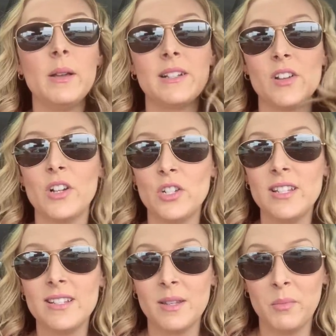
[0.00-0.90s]
It's not
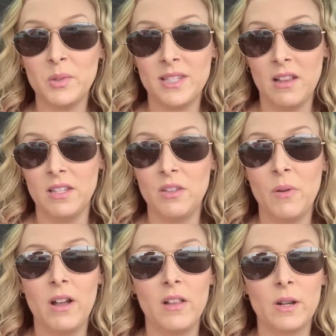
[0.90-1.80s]
just as simple as telling you
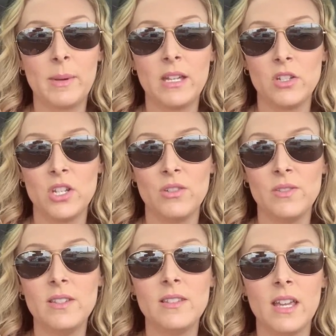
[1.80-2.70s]
what color because she
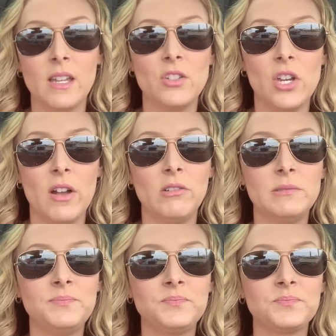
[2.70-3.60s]
uses a gel